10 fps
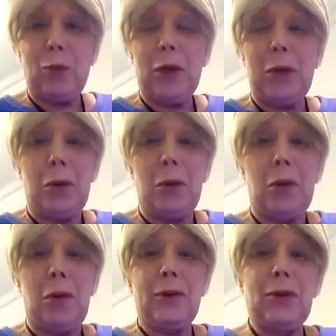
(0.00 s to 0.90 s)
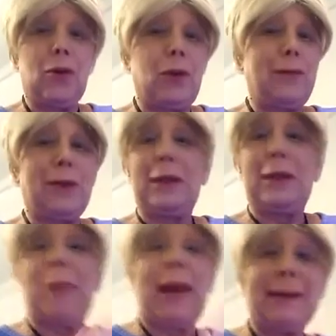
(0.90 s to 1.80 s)
We all sort of
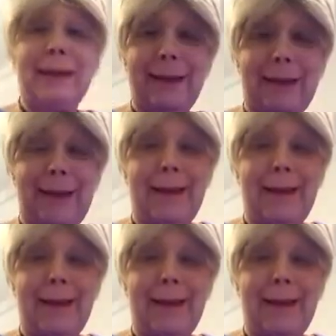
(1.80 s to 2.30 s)
expected